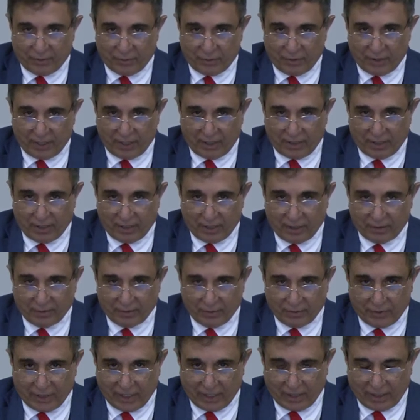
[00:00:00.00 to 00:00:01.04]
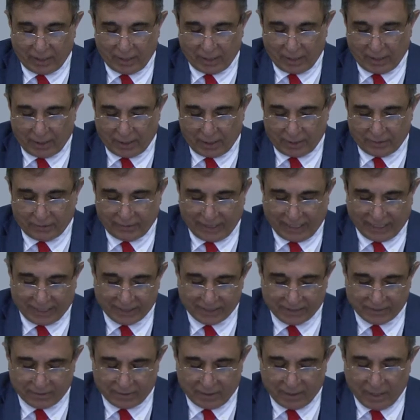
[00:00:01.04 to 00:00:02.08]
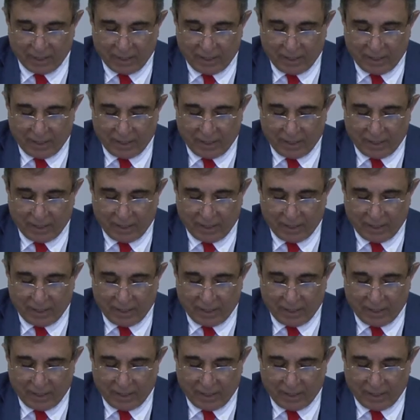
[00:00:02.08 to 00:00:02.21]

to the, uh, to the uh, text.